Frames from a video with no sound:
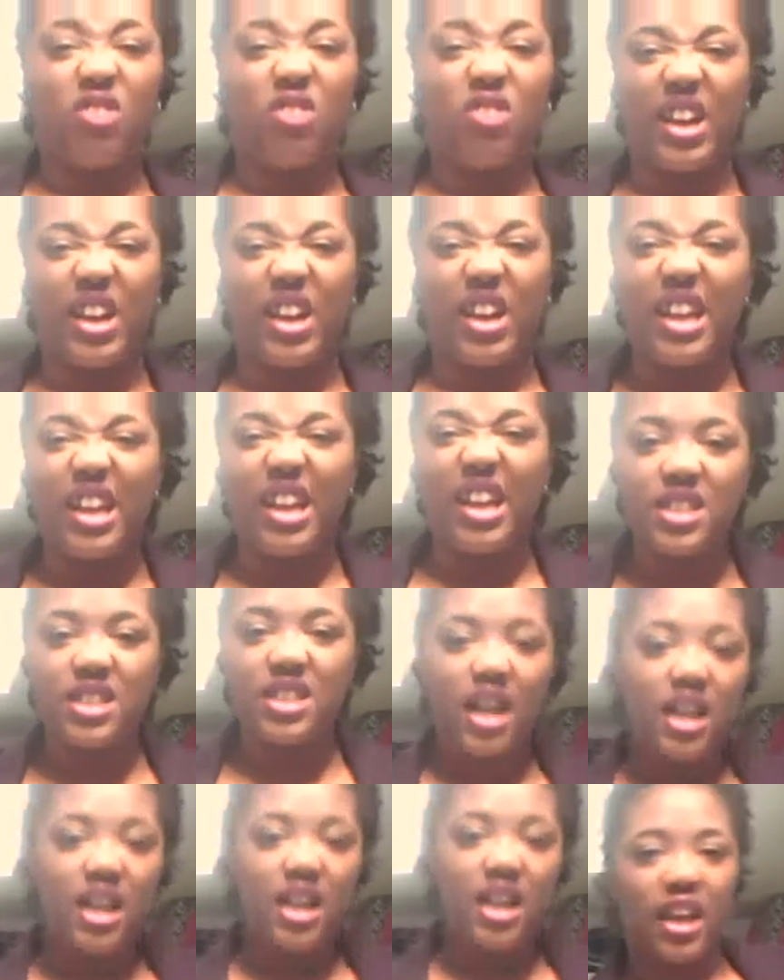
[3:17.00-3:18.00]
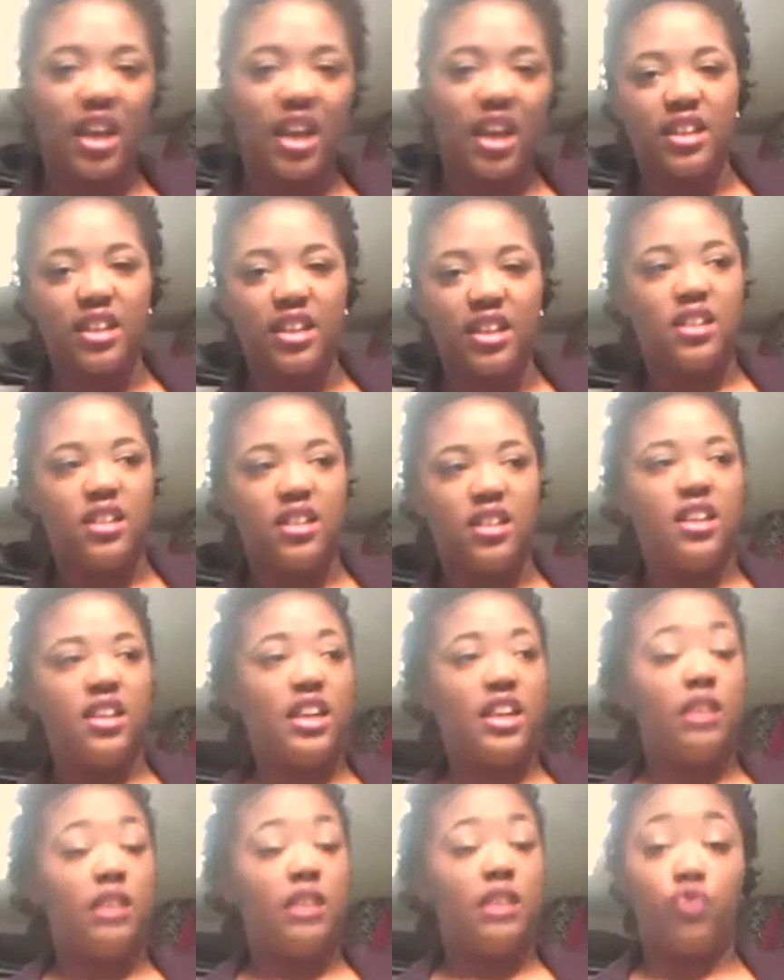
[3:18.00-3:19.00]
rainy outside. Like,
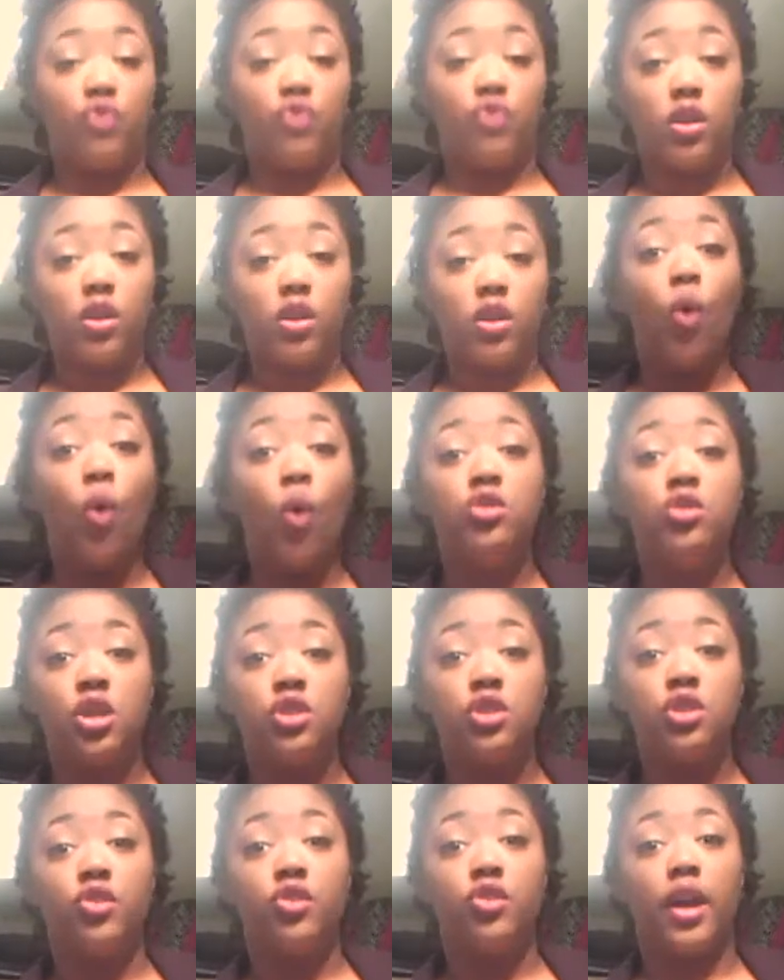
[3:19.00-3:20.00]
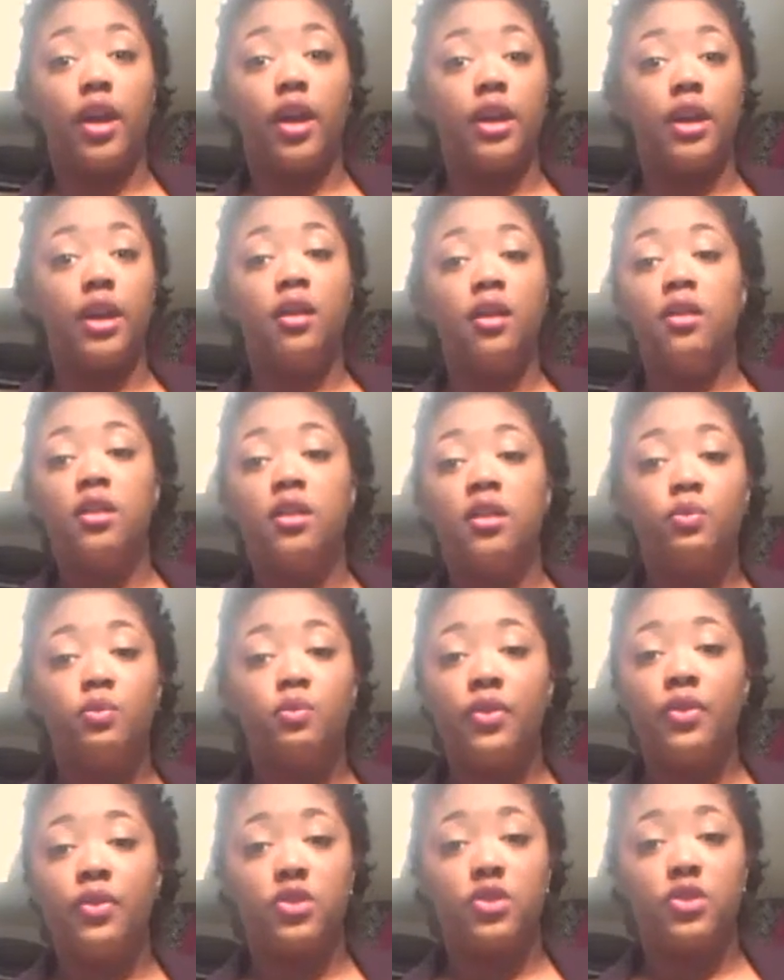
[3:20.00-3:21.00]
it was really cold yesterday, this
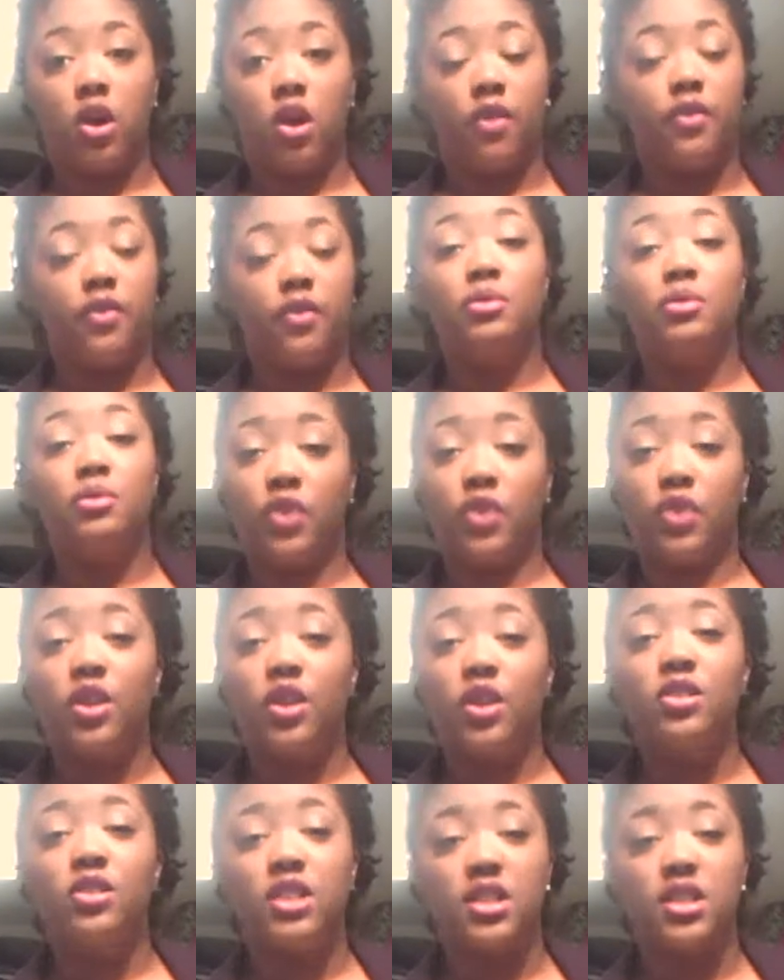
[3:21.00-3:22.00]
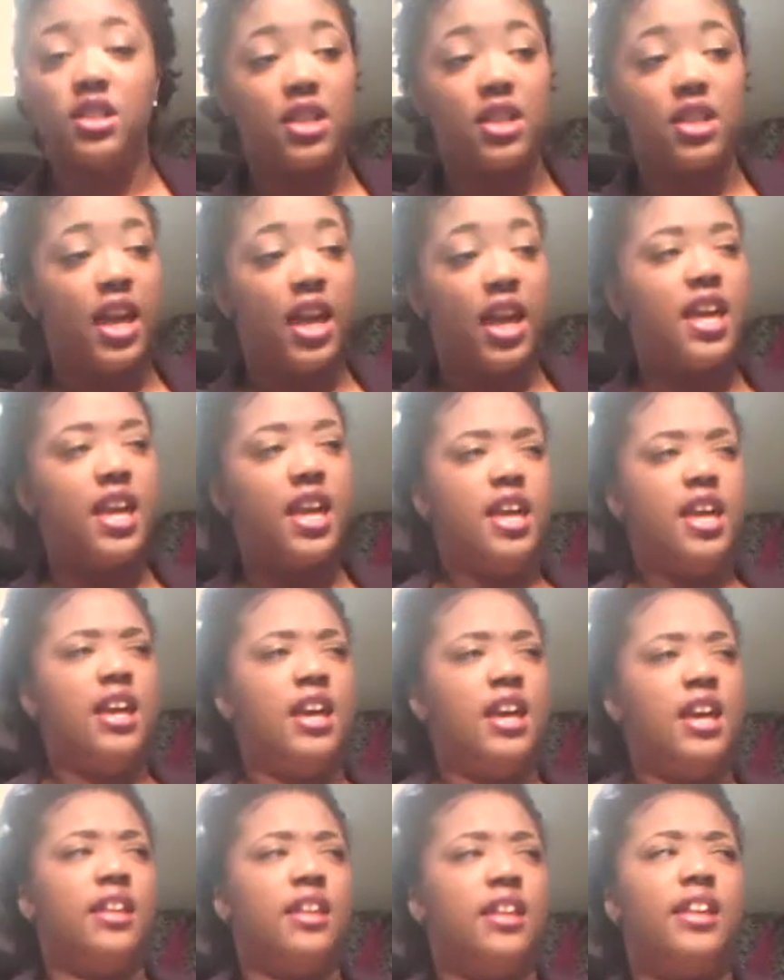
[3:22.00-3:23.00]
weather's off. It was really cold yesterday.
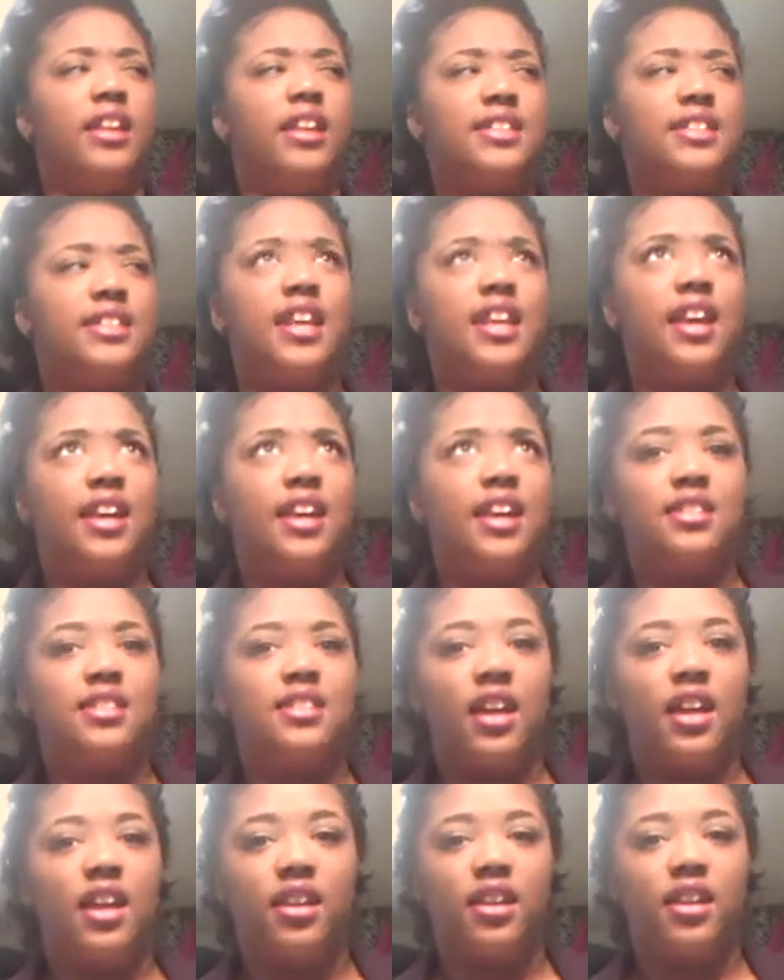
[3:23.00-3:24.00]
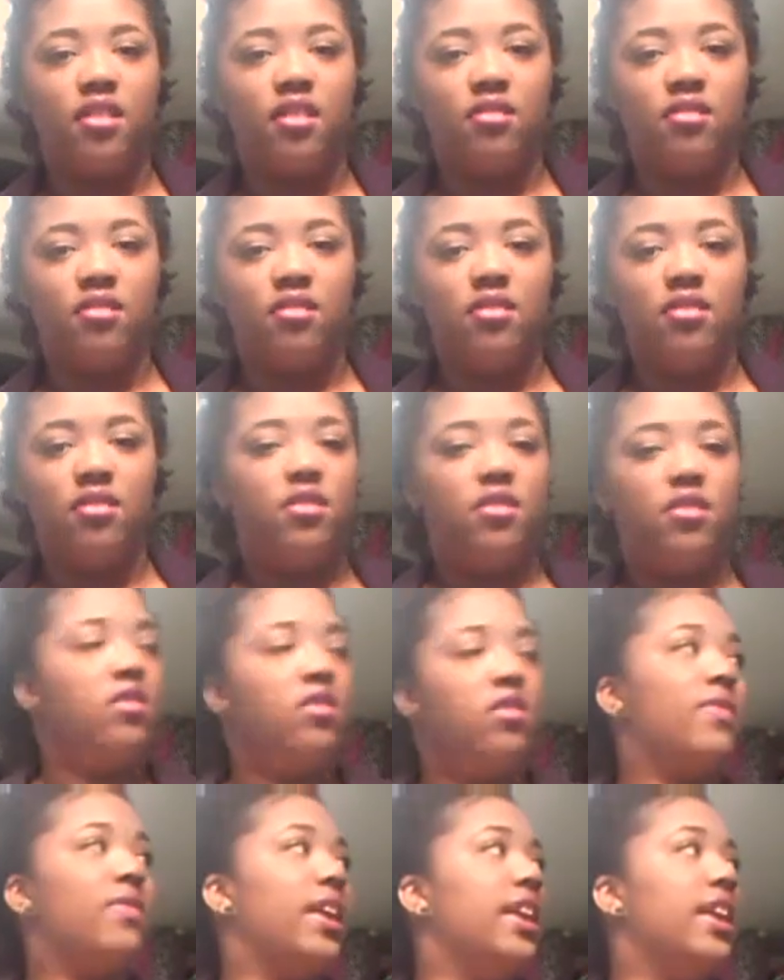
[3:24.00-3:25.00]
Then like today it's like
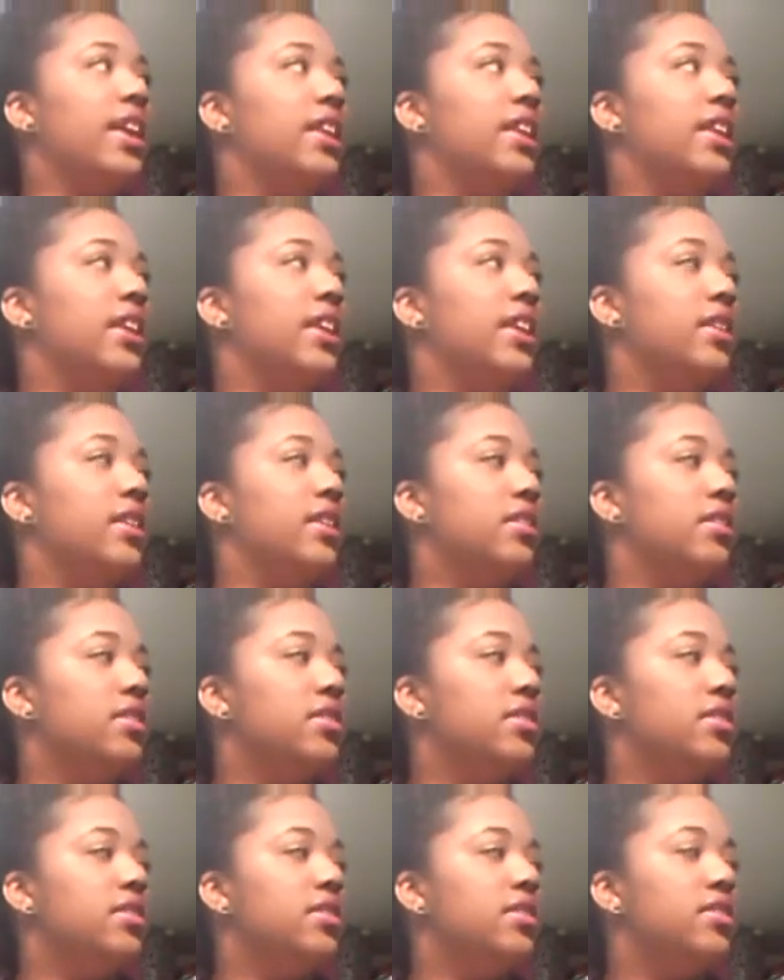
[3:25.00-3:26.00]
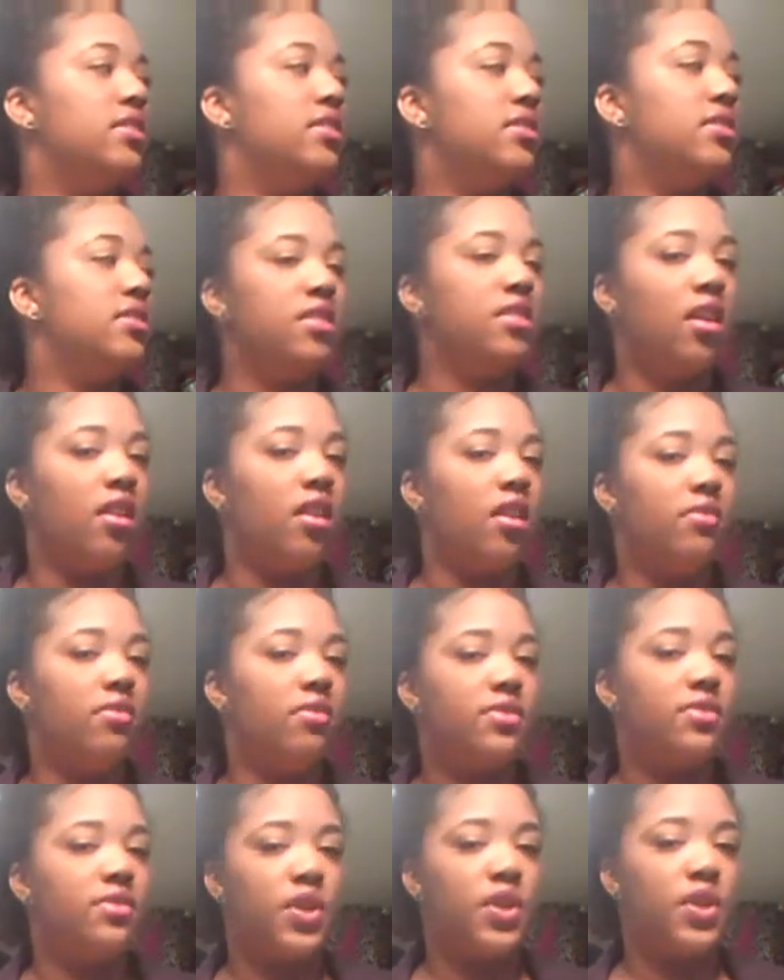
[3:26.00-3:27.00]
rainy and stuff.
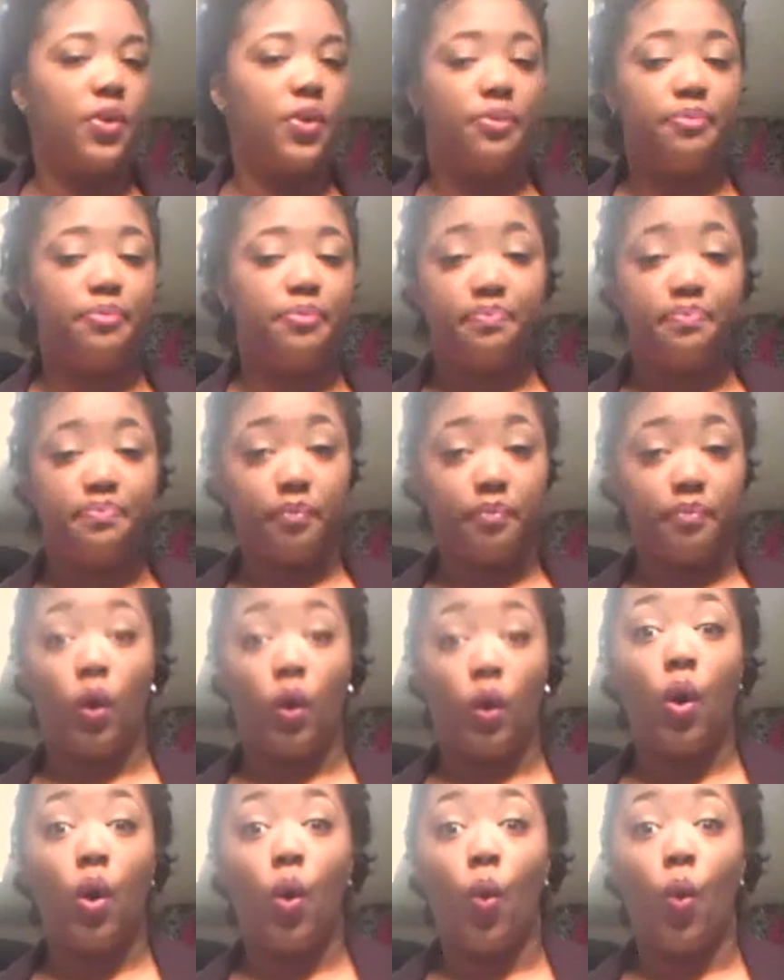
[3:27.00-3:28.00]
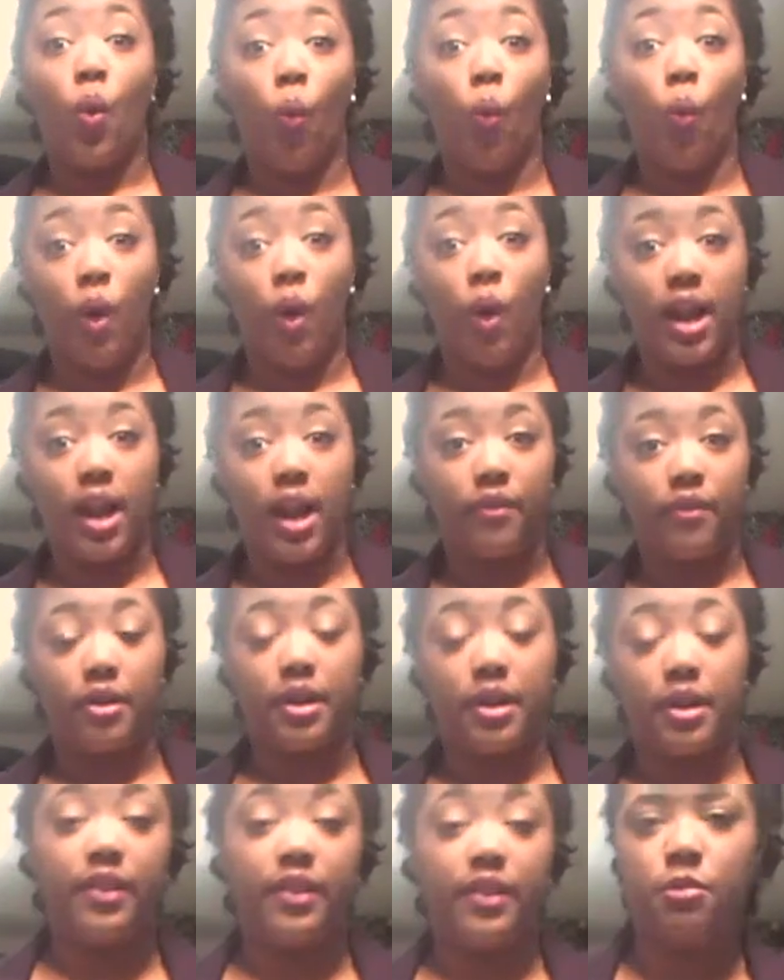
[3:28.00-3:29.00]
So whatever.
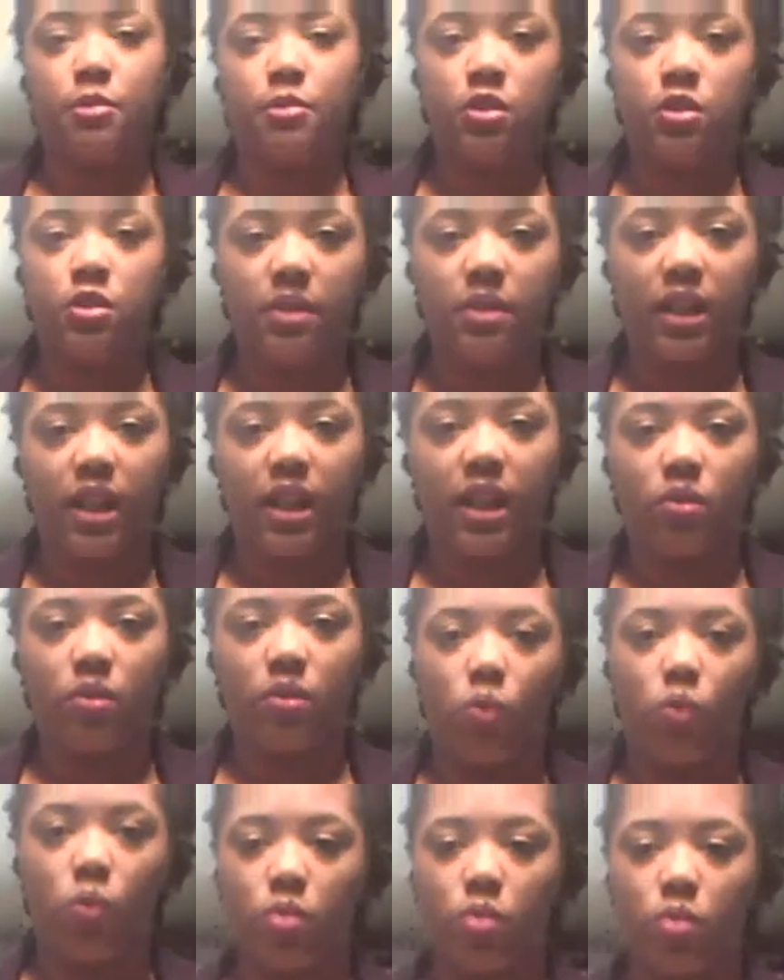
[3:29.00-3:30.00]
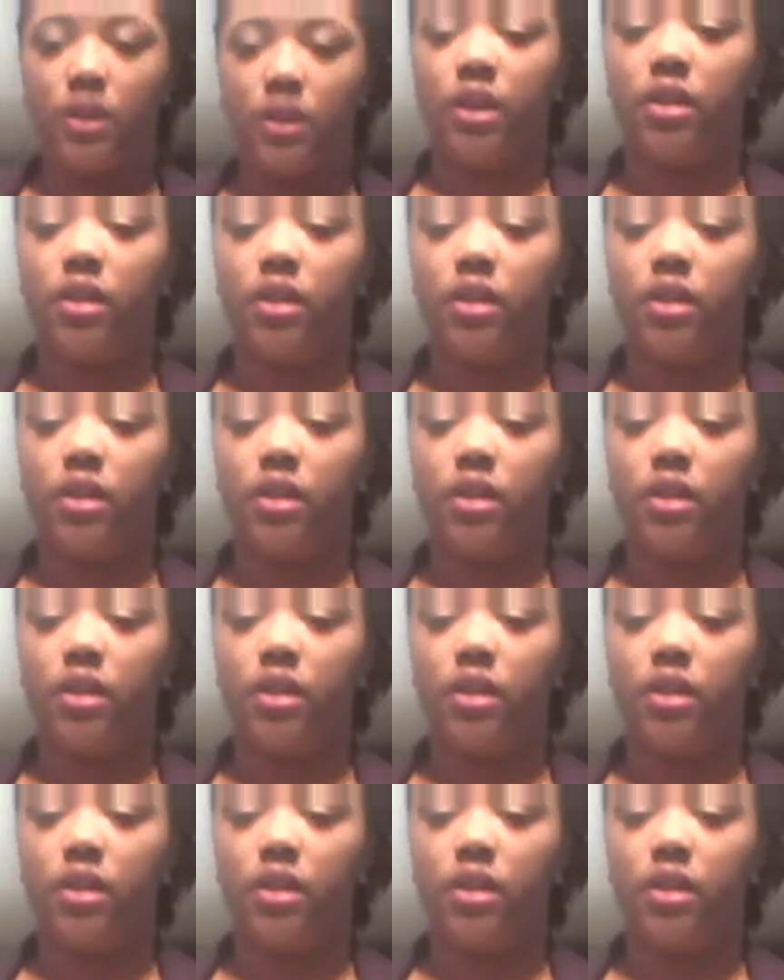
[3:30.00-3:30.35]
And this was to be like warm again.